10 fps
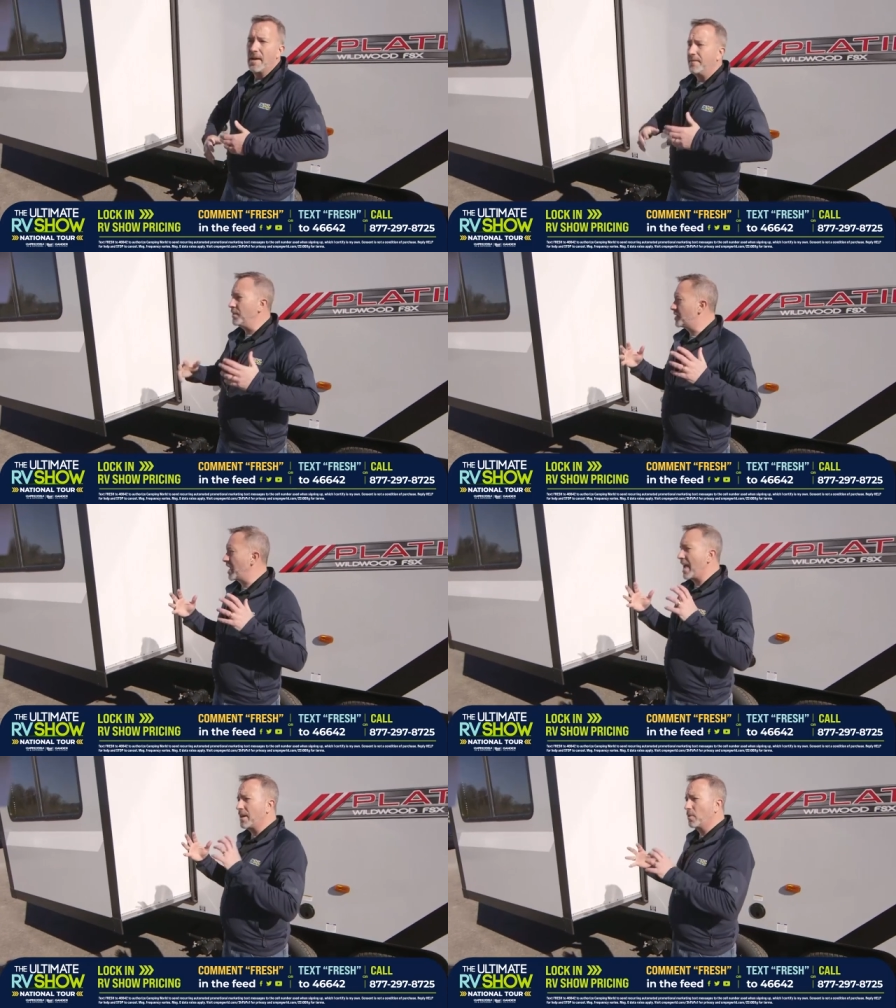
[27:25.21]
If you
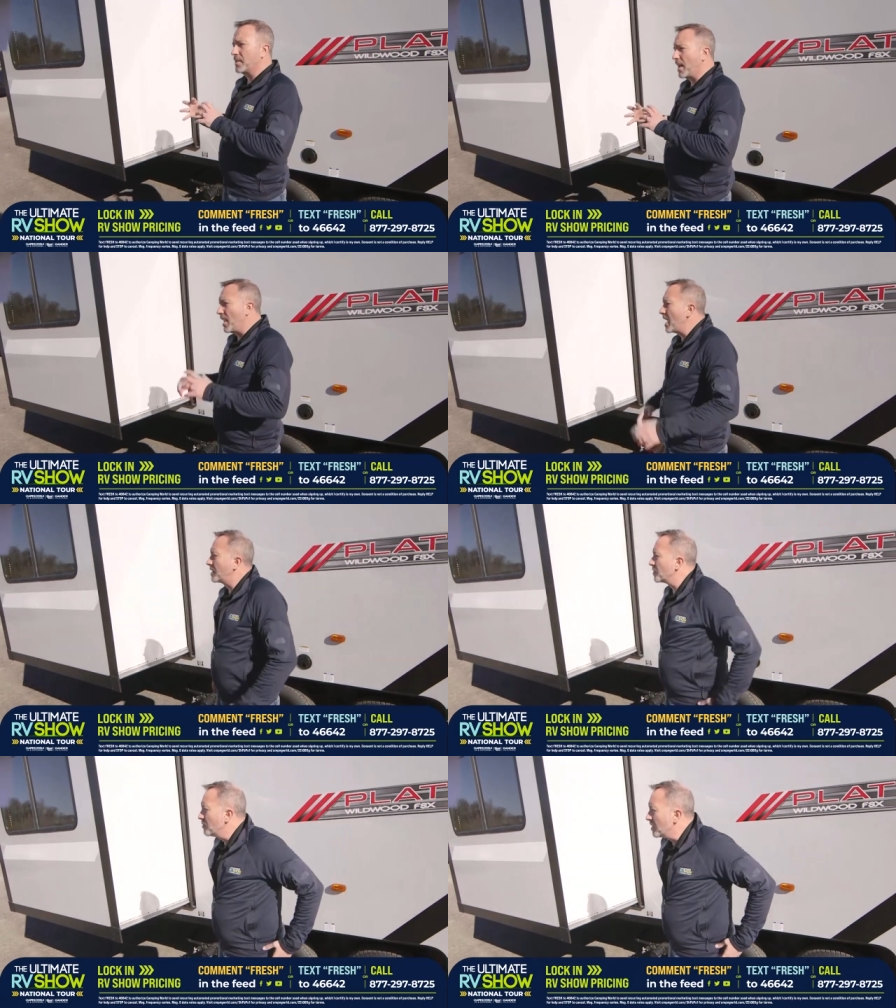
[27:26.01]
say, hey, Chris, I like
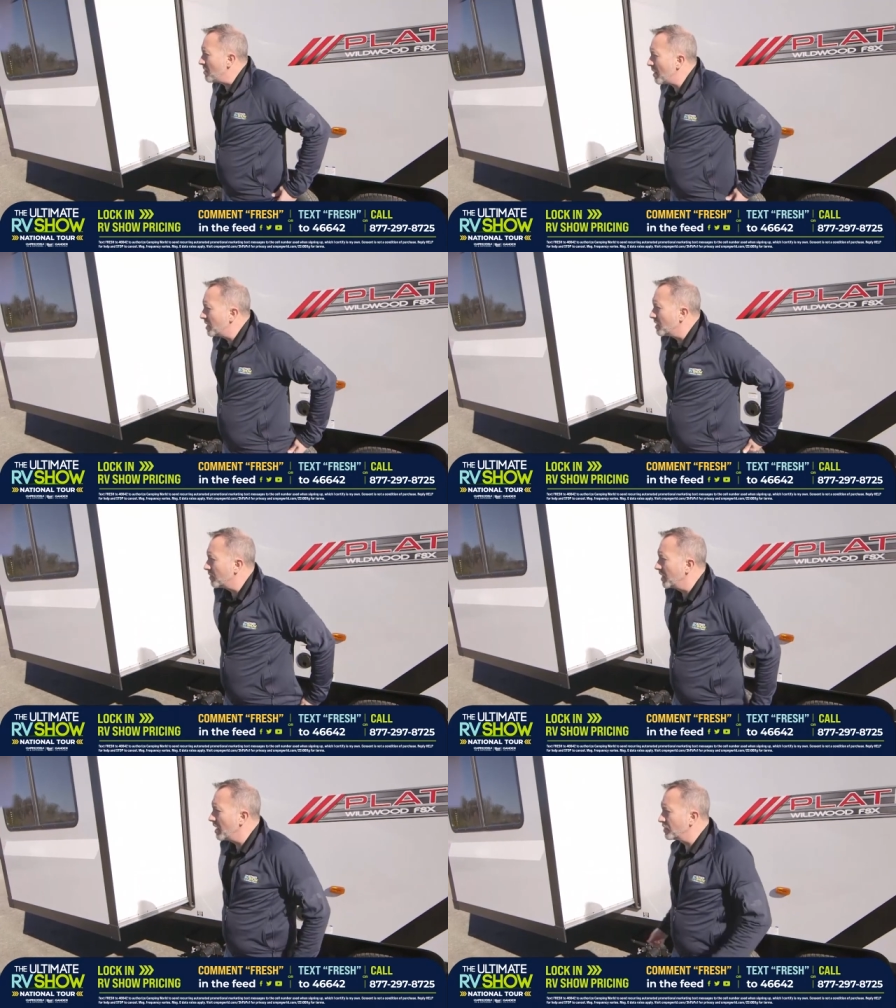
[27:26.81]
this one, but there might be
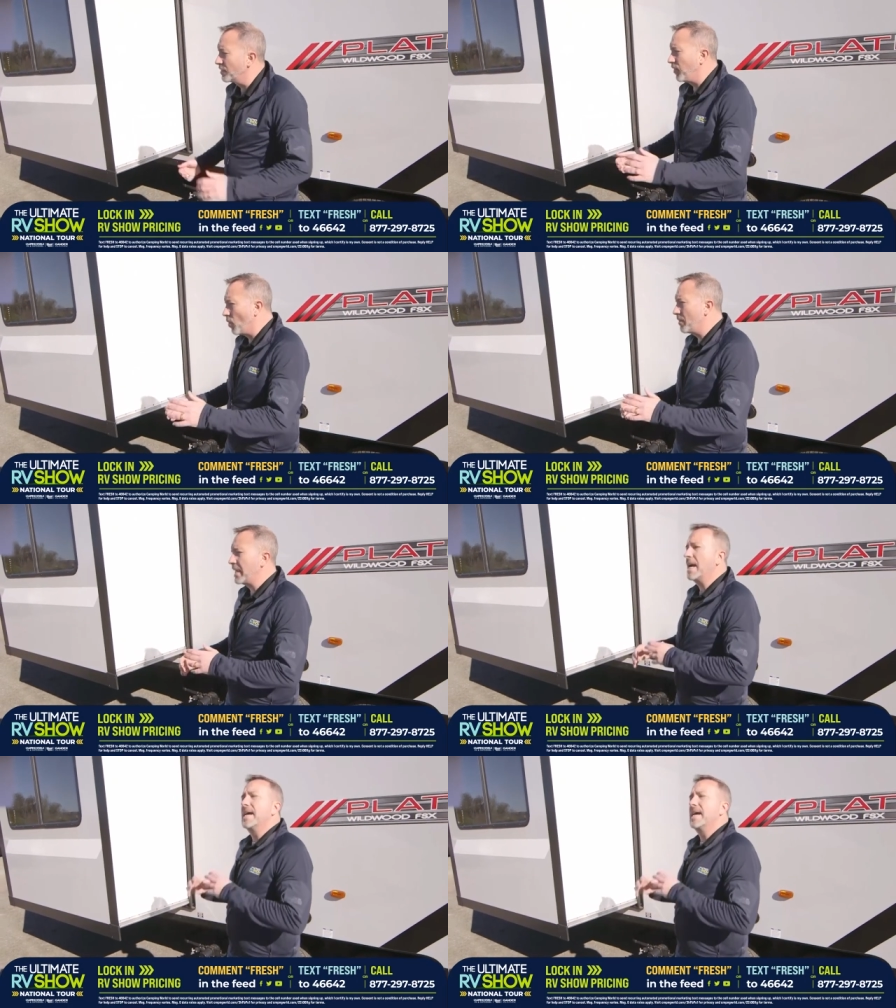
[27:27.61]
something else for me,